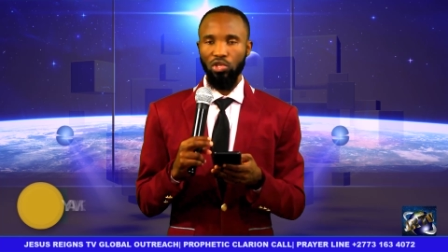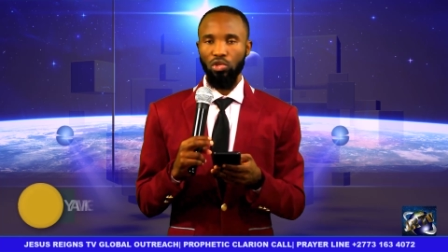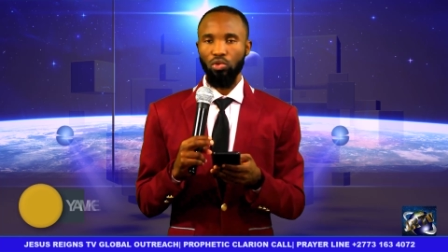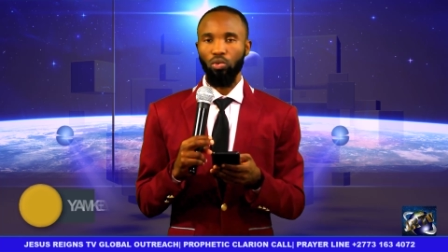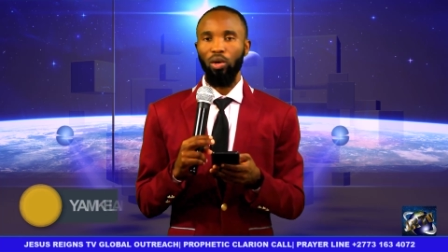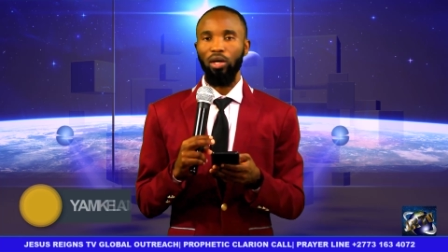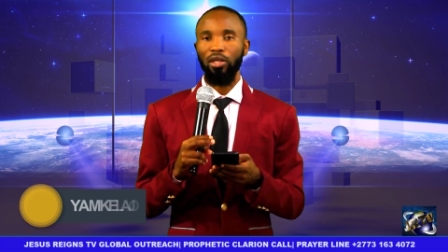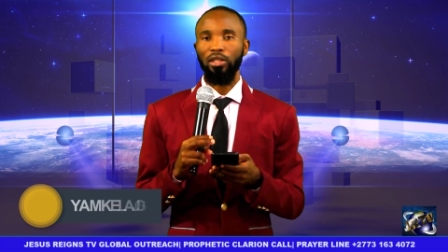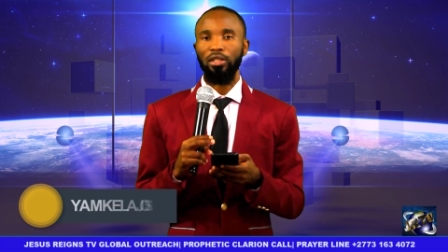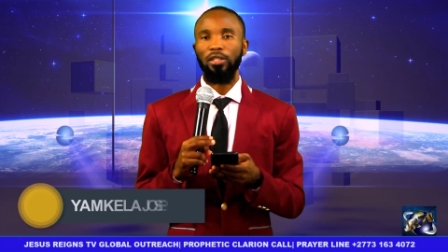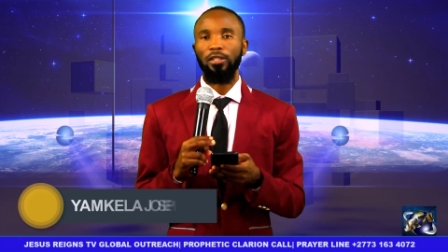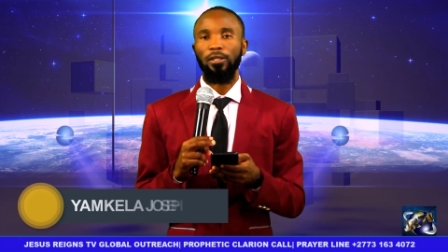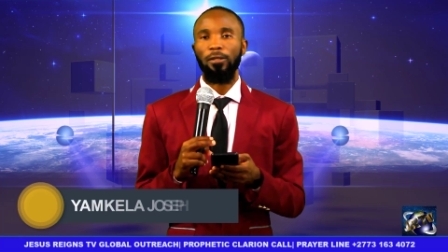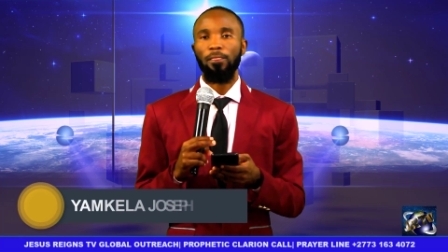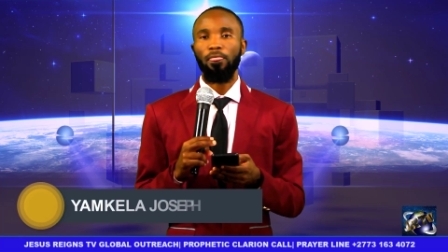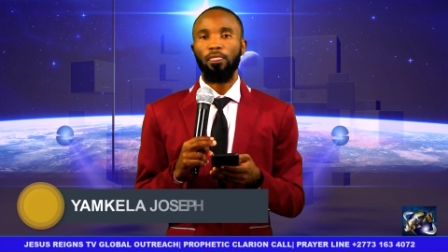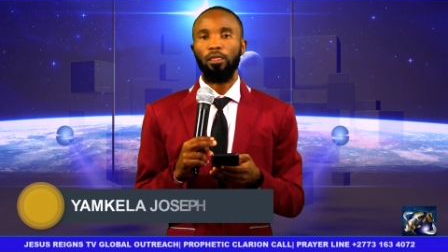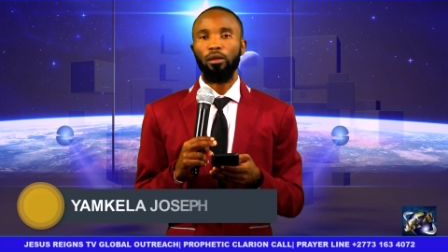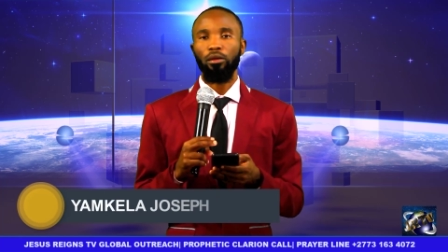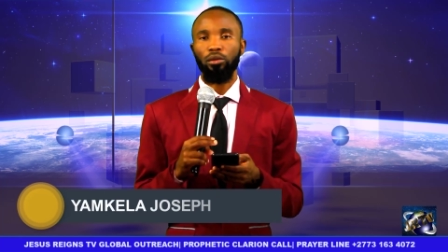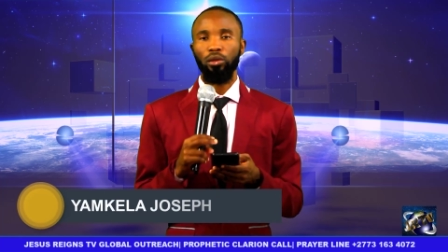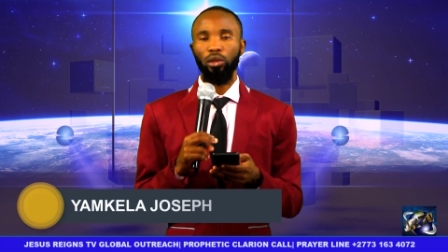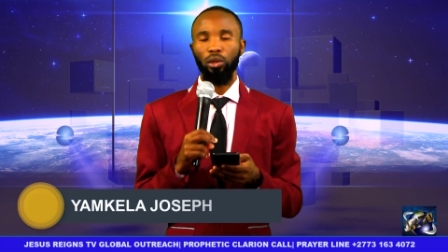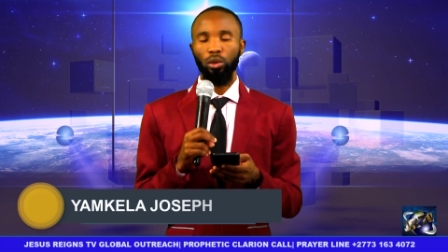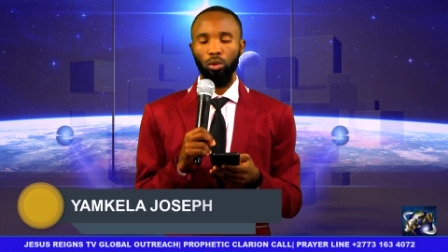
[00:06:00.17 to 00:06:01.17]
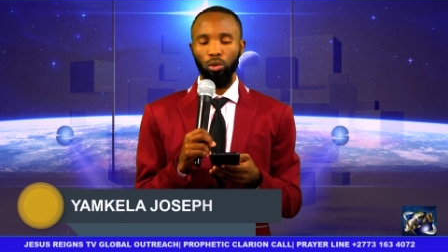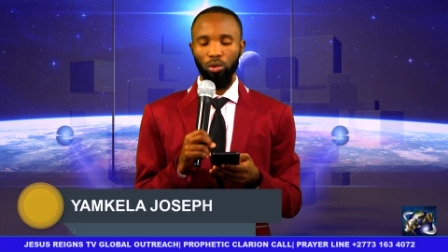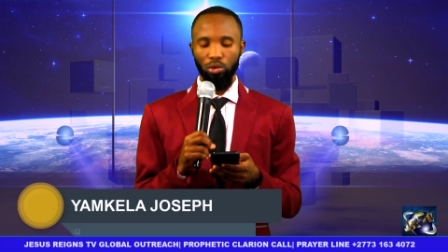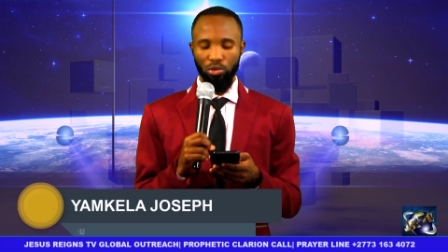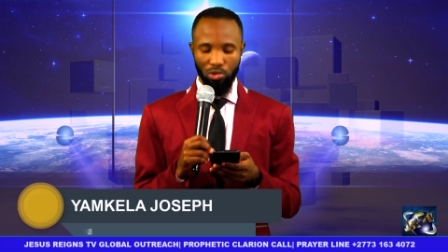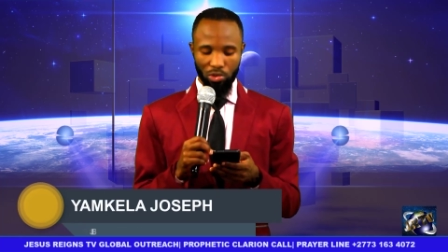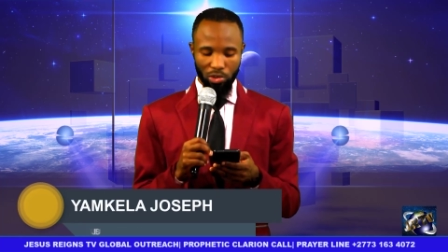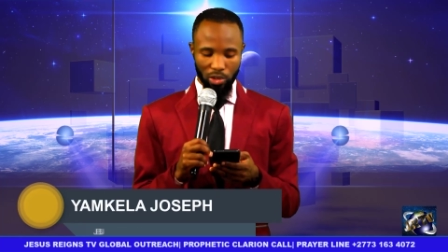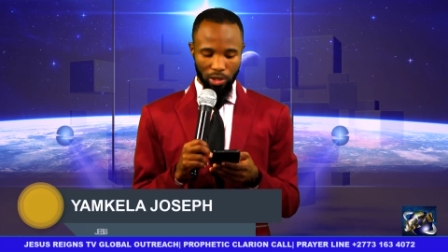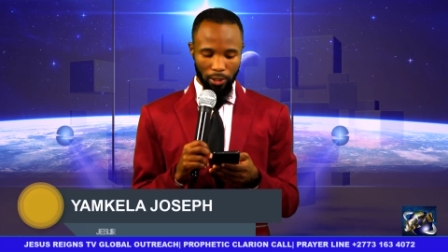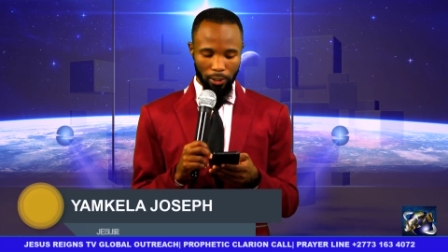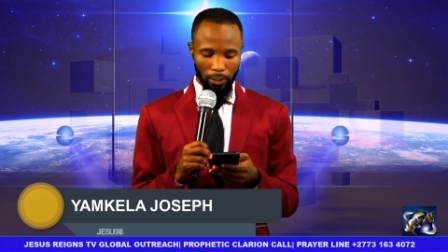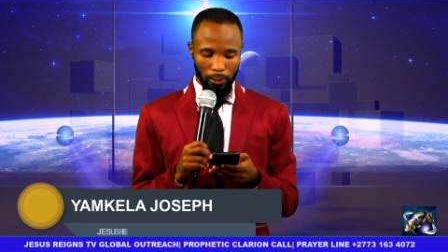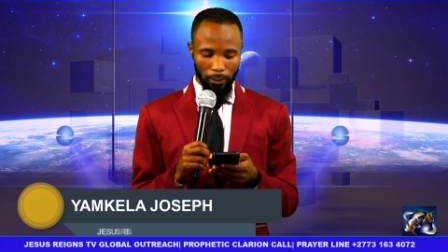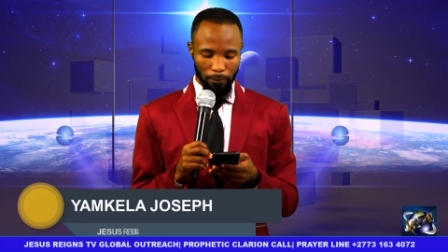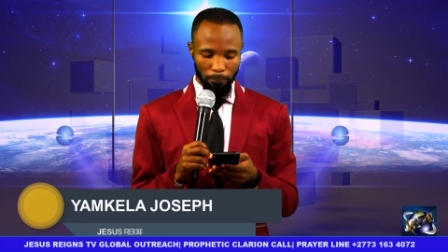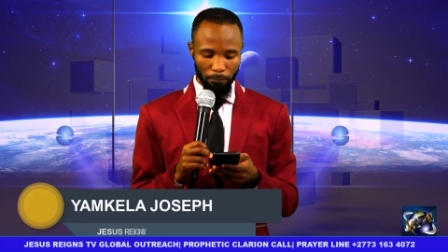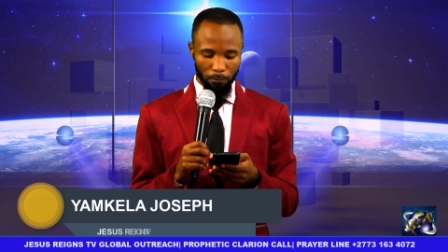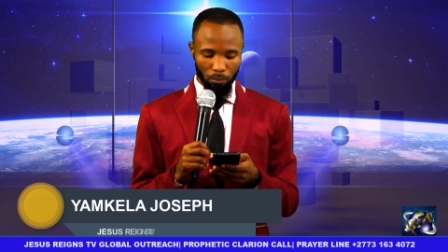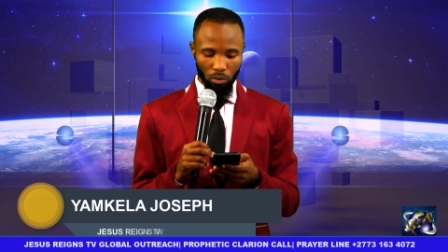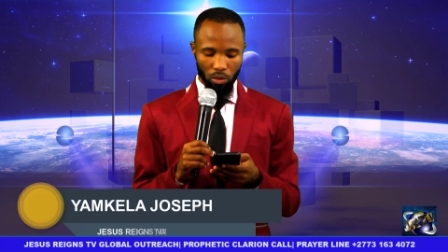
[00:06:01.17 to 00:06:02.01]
is what the Lord said.